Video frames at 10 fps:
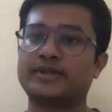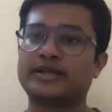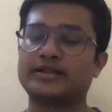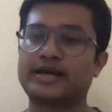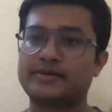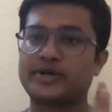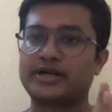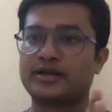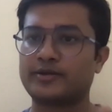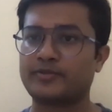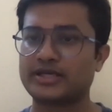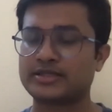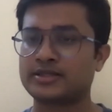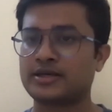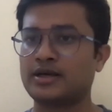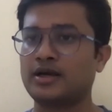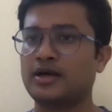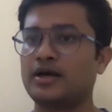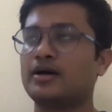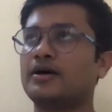that particular piece,
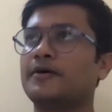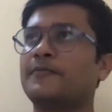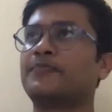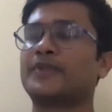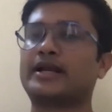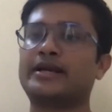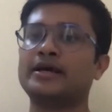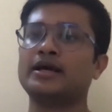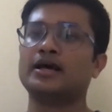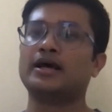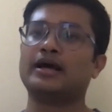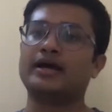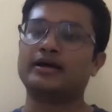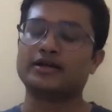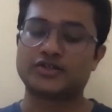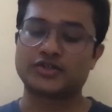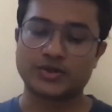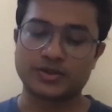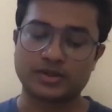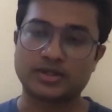right?
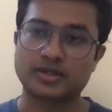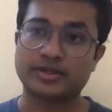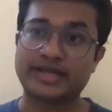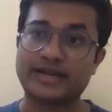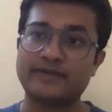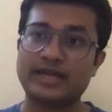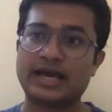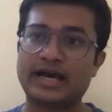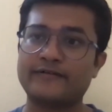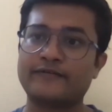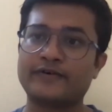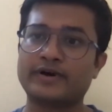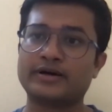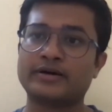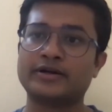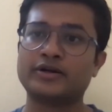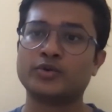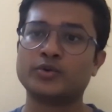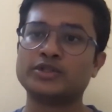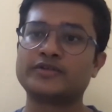So then we have
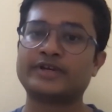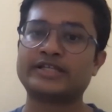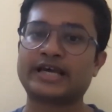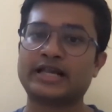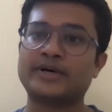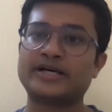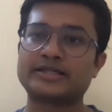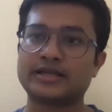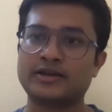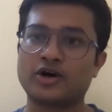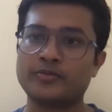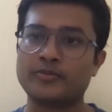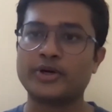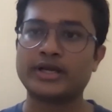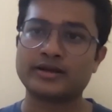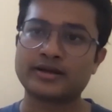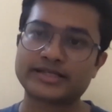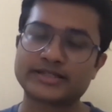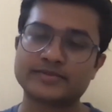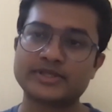tools which help us in onboarding
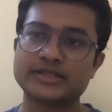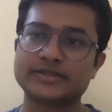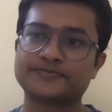customers.